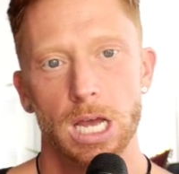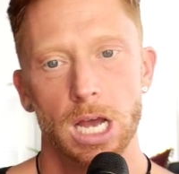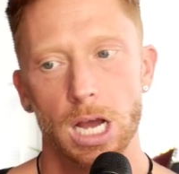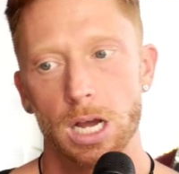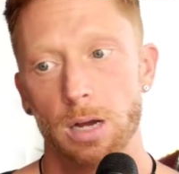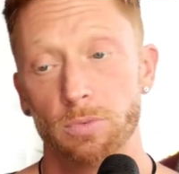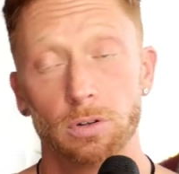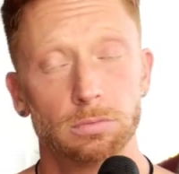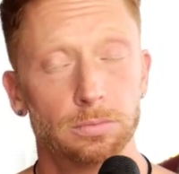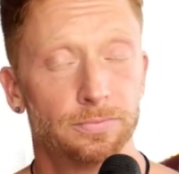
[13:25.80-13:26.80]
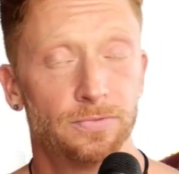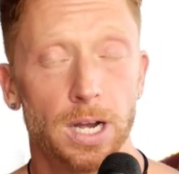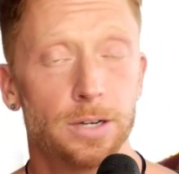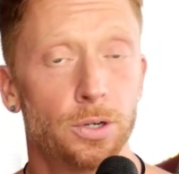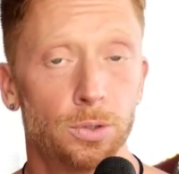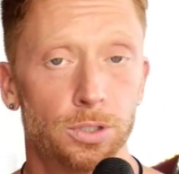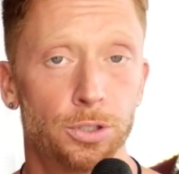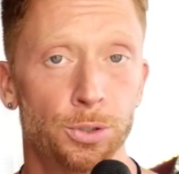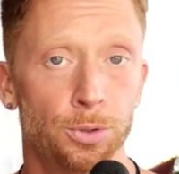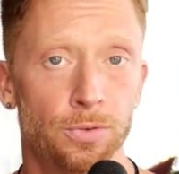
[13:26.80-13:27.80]
find the
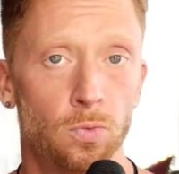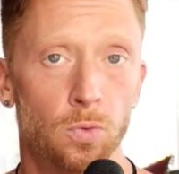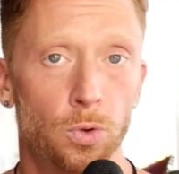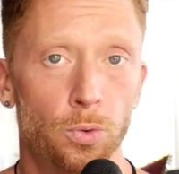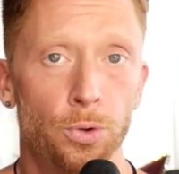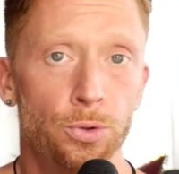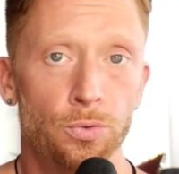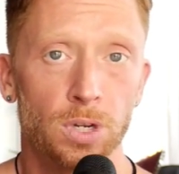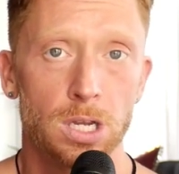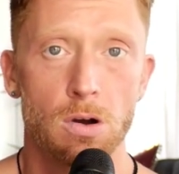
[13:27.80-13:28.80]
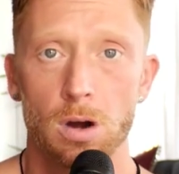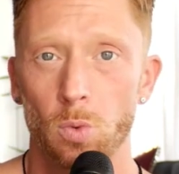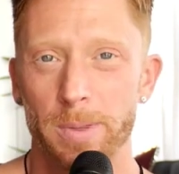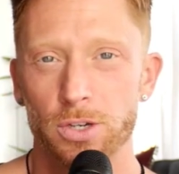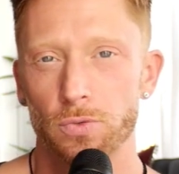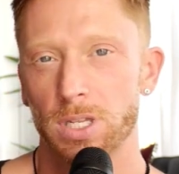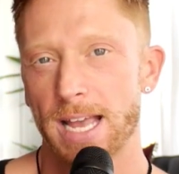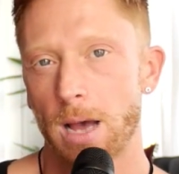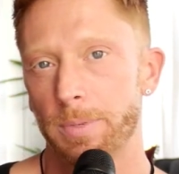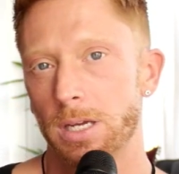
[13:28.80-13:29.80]
truth of who you really are, what makes you really
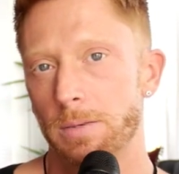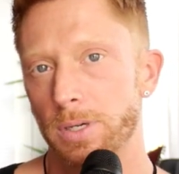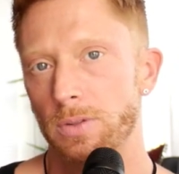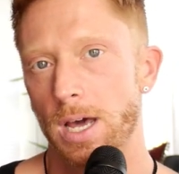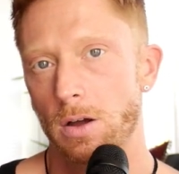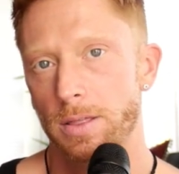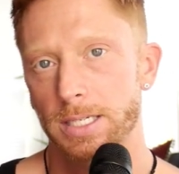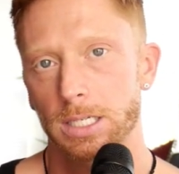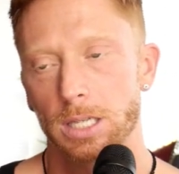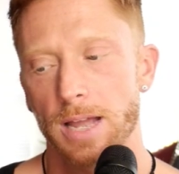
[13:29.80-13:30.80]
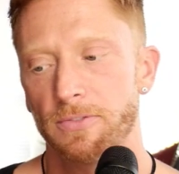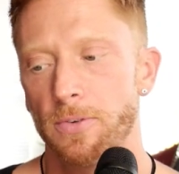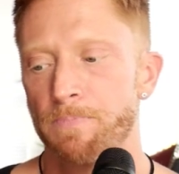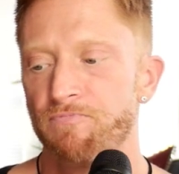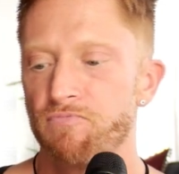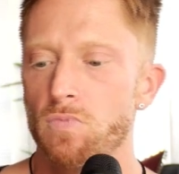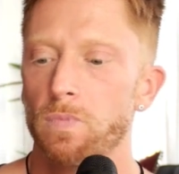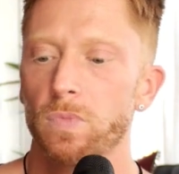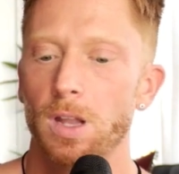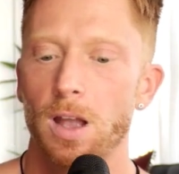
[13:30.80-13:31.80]
happy, and build that authentic life.
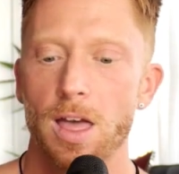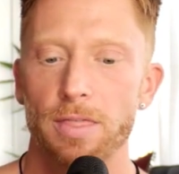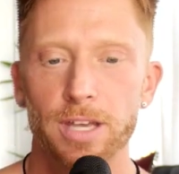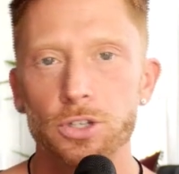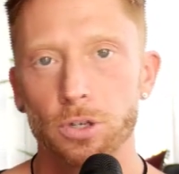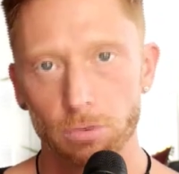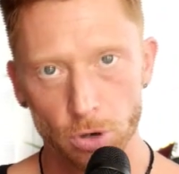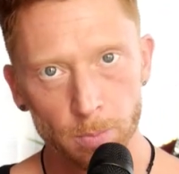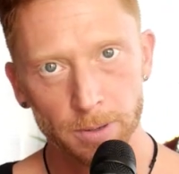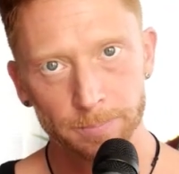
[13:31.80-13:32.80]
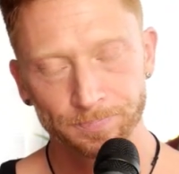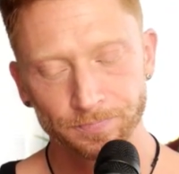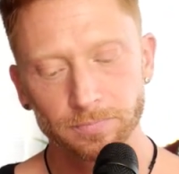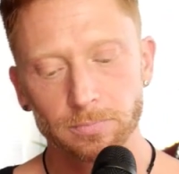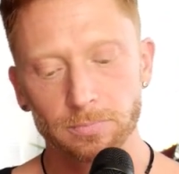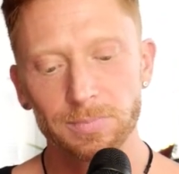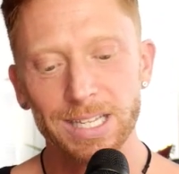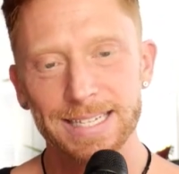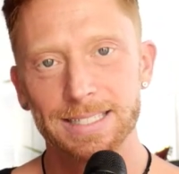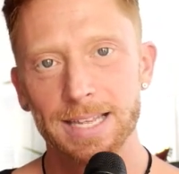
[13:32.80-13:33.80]
This group
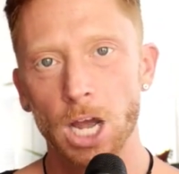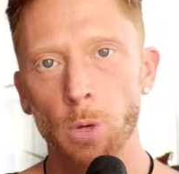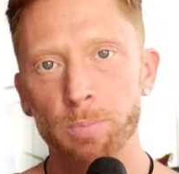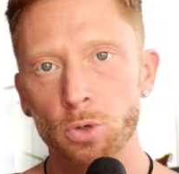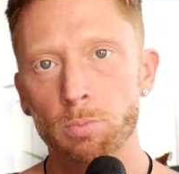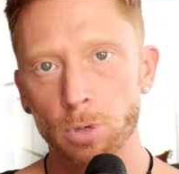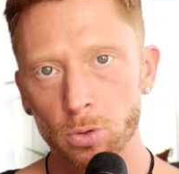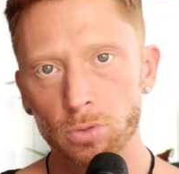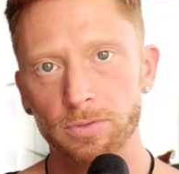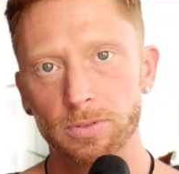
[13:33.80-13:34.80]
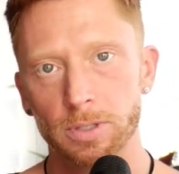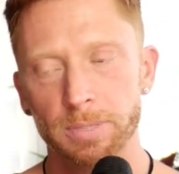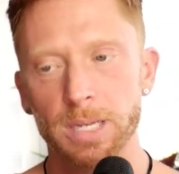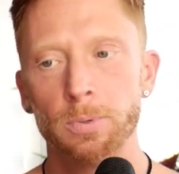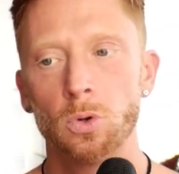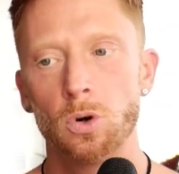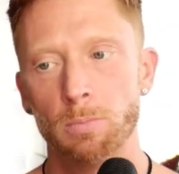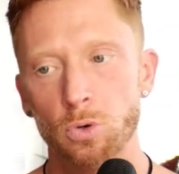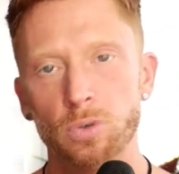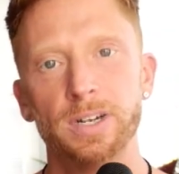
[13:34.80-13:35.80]
is to help you move people who are
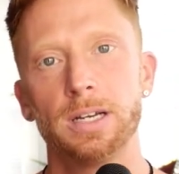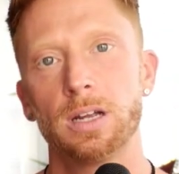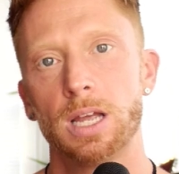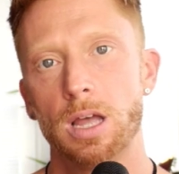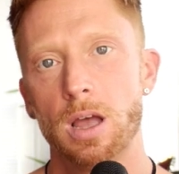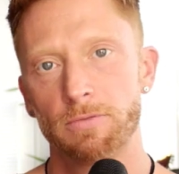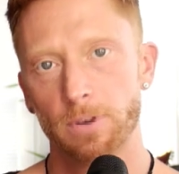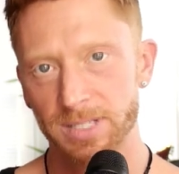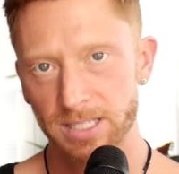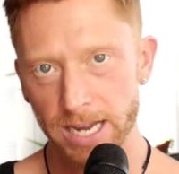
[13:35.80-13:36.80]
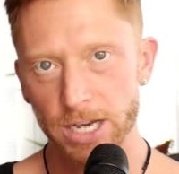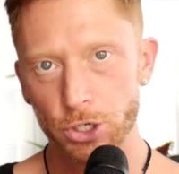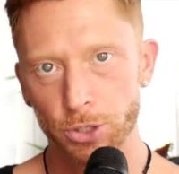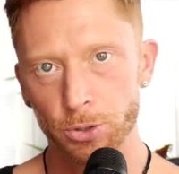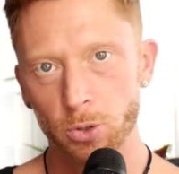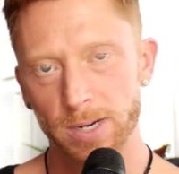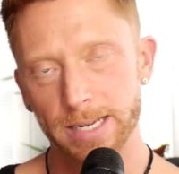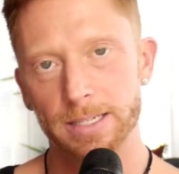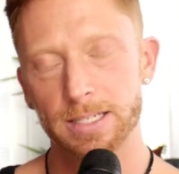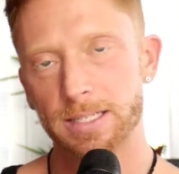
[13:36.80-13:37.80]
moving from stage 2
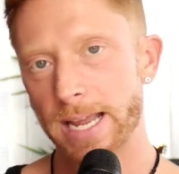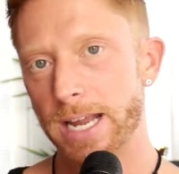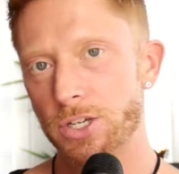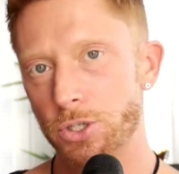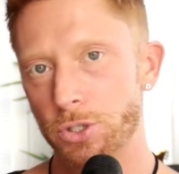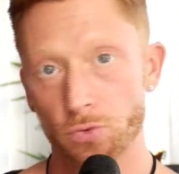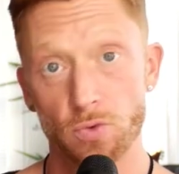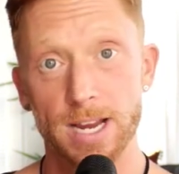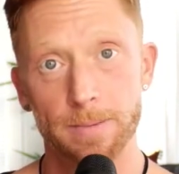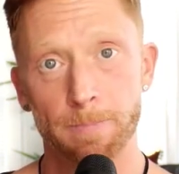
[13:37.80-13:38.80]
into stage 3,